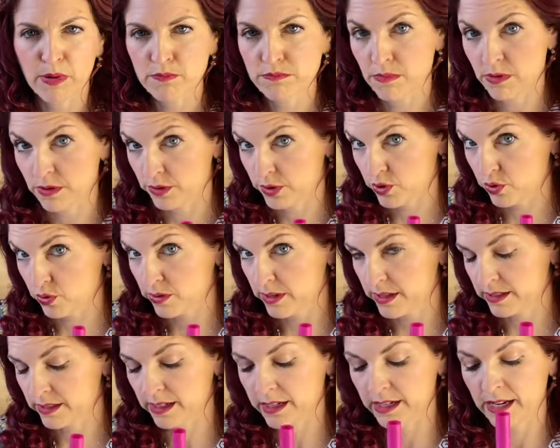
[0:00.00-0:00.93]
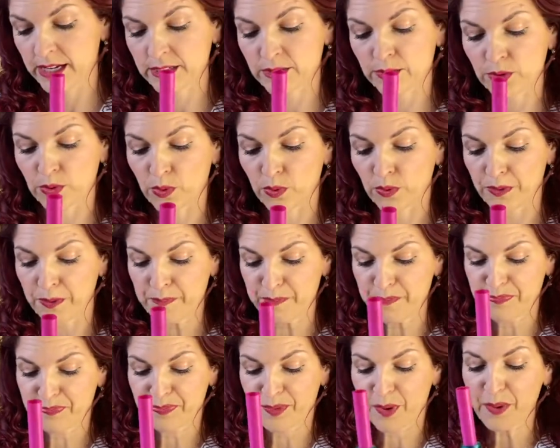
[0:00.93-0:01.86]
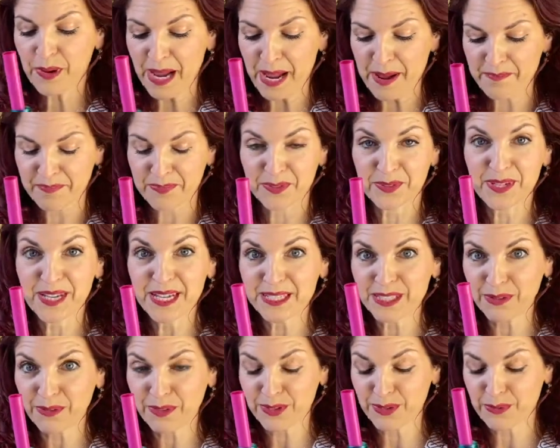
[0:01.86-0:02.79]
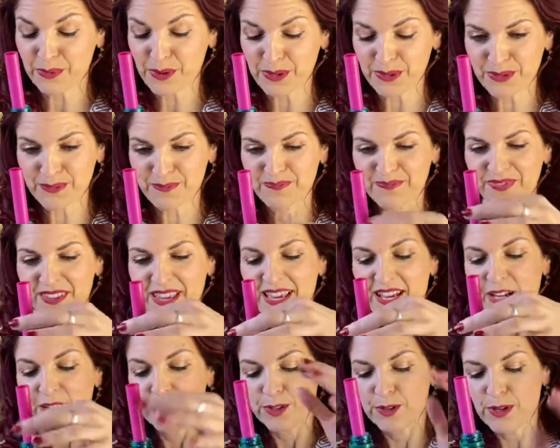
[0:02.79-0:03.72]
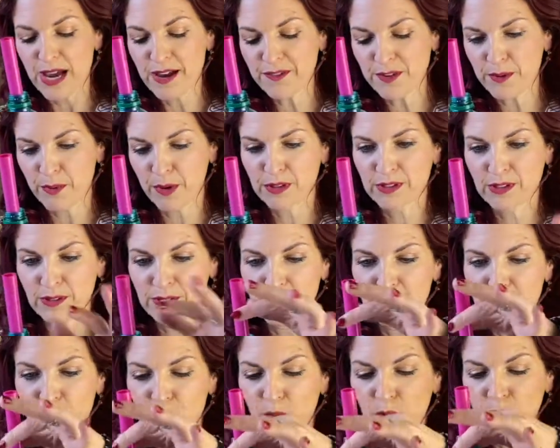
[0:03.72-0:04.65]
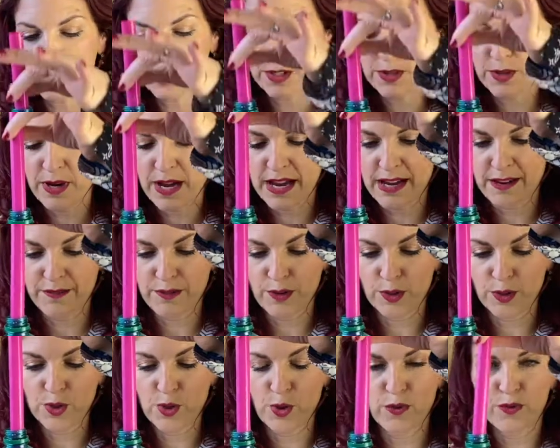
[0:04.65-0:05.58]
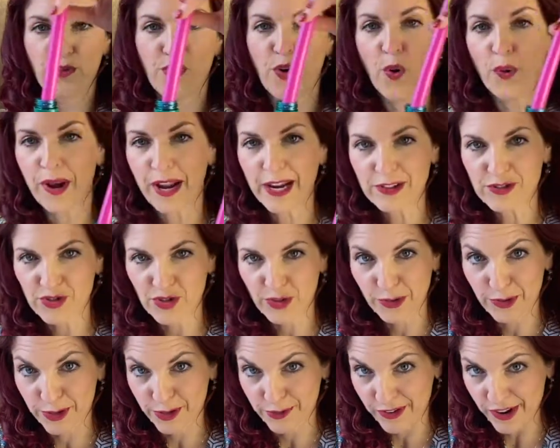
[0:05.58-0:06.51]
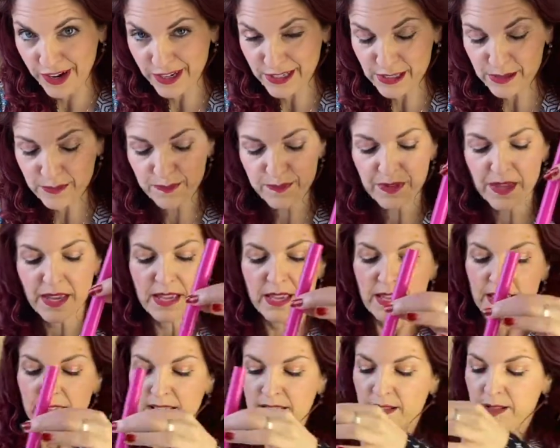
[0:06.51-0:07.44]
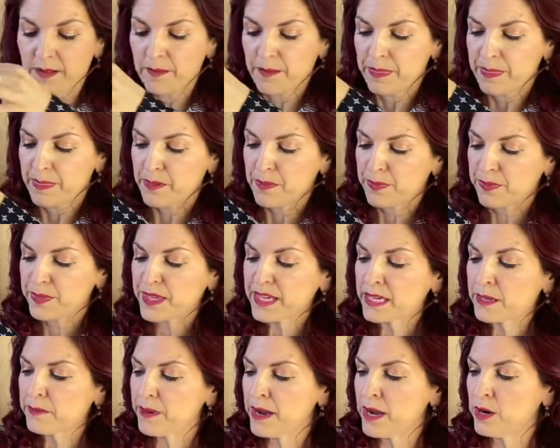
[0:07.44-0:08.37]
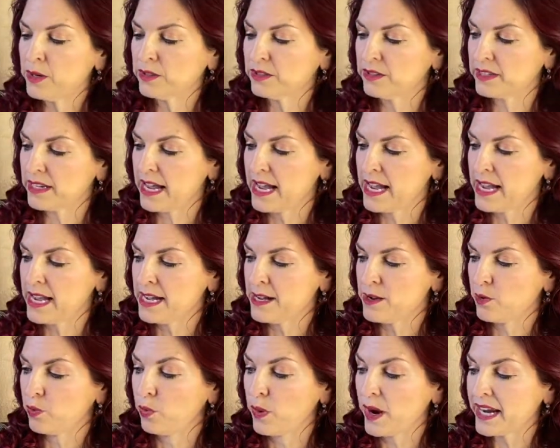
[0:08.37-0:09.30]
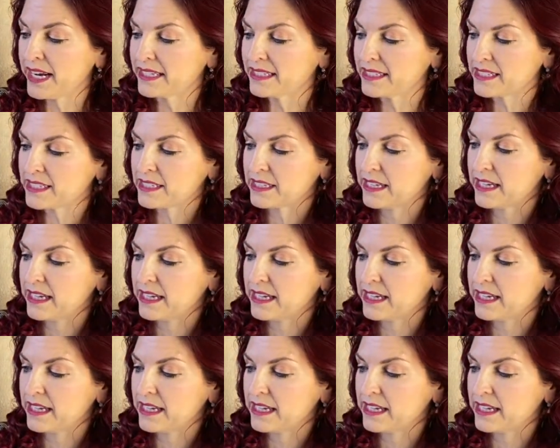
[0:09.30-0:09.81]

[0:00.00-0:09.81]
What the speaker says: straw, as I like to call them. Okay, so here's how this works. You have your bottle, you have your water, you have your phonation device. Think about weights.